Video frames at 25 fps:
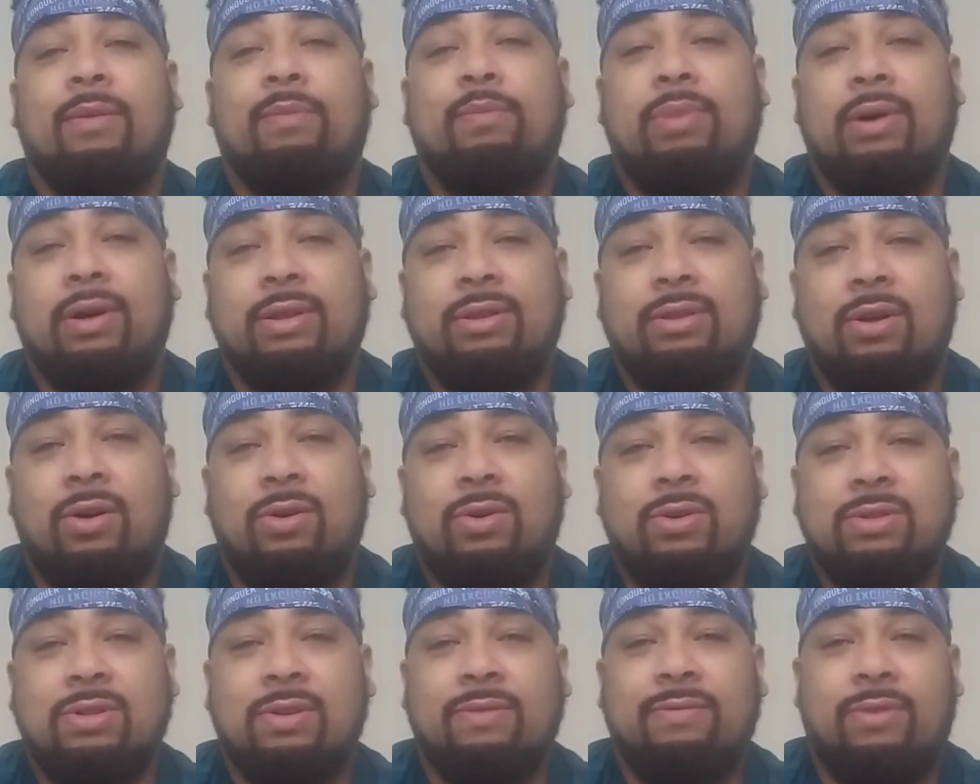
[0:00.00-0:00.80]
but
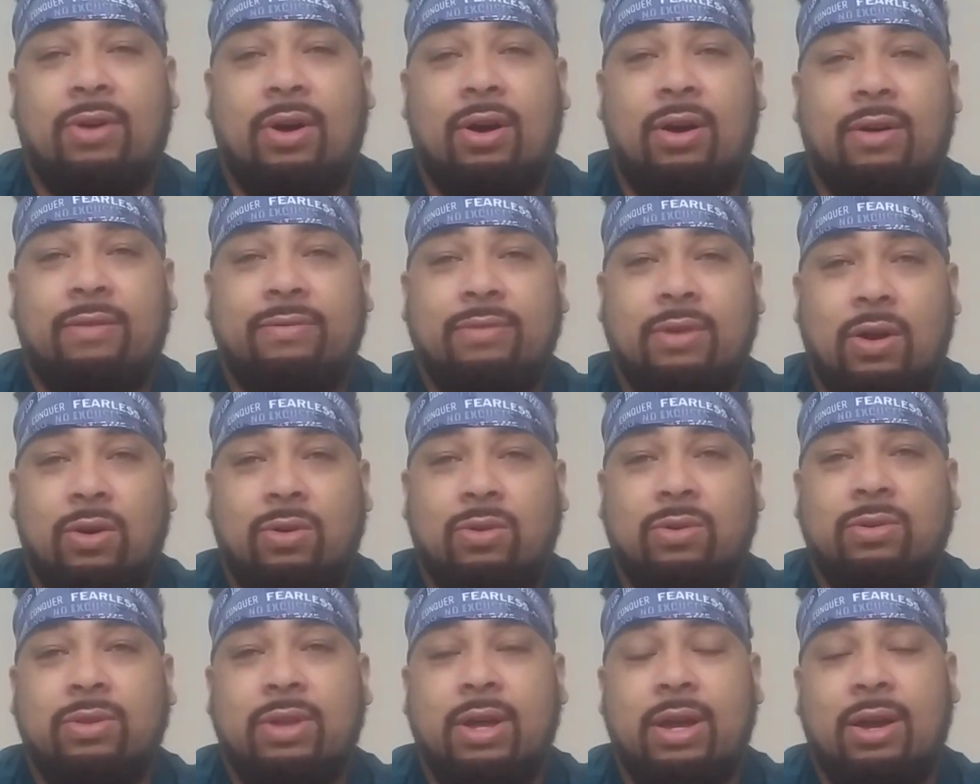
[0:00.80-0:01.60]
those involved
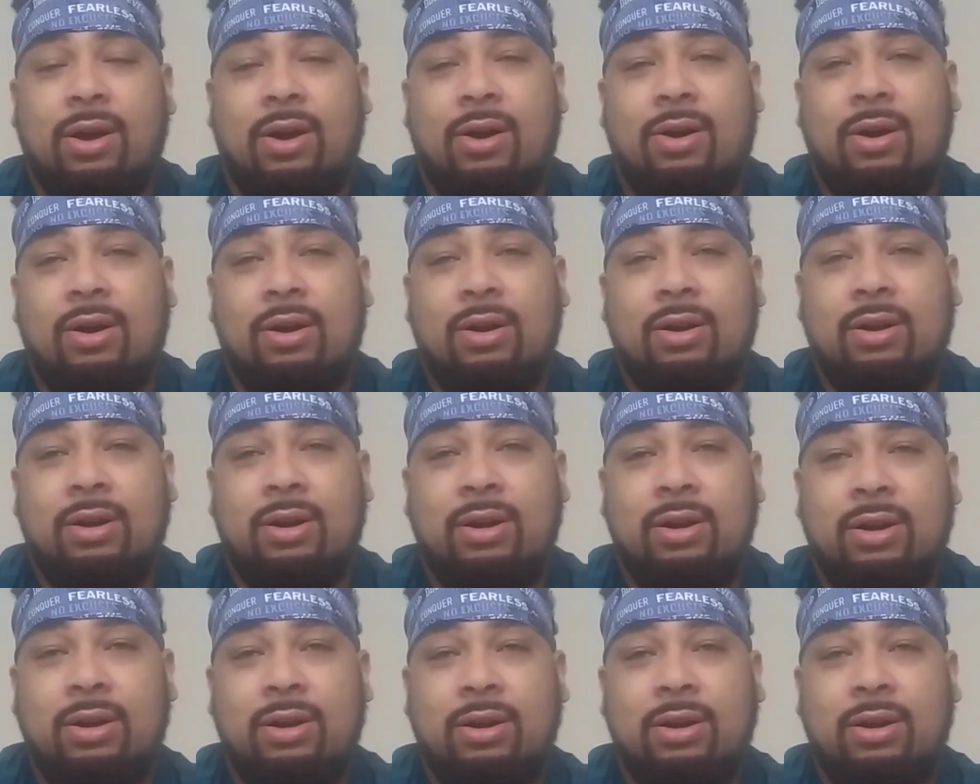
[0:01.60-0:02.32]
know who they are.